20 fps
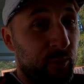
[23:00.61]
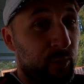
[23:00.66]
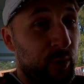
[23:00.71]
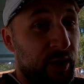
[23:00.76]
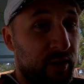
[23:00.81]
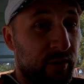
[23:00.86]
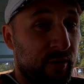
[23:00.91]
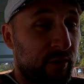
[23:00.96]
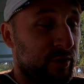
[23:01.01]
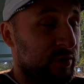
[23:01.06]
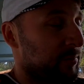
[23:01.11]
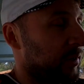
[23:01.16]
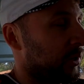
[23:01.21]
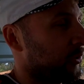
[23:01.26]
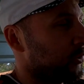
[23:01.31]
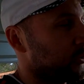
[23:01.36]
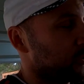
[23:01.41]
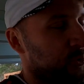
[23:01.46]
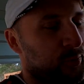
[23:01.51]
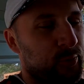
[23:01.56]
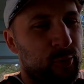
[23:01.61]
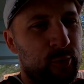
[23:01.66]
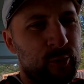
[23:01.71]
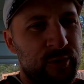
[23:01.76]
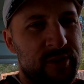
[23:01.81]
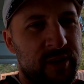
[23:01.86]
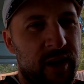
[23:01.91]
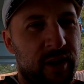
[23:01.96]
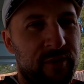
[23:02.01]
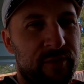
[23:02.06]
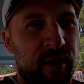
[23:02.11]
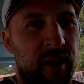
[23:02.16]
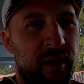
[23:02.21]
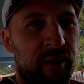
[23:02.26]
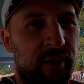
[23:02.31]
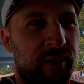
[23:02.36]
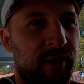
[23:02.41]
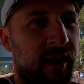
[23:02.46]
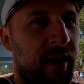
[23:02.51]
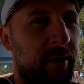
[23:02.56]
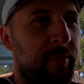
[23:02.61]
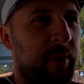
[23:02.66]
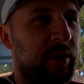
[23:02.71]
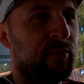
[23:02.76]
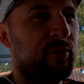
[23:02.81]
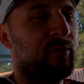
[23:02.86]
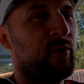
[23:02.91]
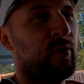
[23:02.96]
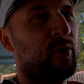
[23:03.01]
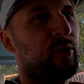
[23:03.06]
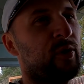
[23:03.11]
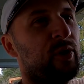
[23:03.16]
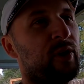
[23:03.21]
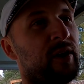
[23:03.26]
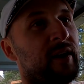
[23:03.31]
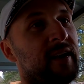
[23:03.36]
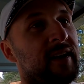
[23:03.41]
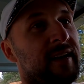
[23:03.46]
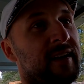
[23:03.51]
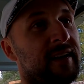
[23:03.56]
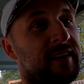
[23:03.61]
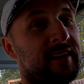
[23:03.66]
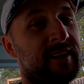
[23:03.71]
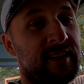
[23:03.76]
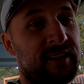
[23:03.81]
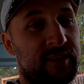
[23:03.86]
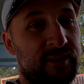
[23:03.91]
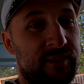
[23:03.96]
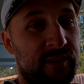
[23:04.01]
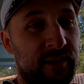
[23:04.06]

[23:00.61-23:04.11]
videos because cool stuff are coming for this